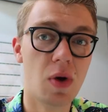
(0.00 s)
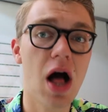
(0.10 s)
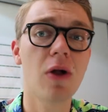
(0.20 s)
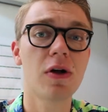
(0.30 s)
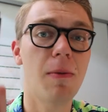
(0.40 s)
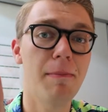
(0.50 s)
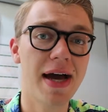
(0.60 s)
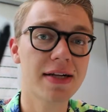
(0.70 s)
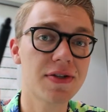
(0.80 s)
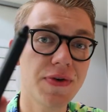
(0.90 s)
I'll come
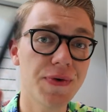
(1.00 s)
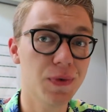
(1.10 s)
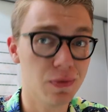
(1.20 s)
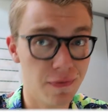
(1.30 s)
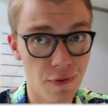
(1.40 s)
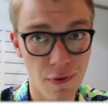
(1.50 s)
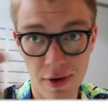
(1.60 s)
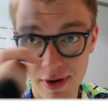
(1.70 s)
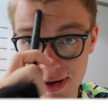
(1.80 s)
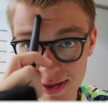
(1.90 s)
back to you
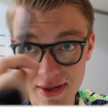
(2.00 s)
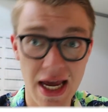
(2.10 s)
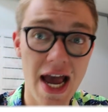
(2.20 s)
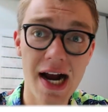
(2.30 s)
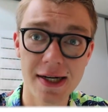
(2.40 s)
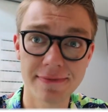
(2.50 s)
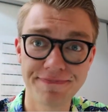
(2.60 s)
for the hair.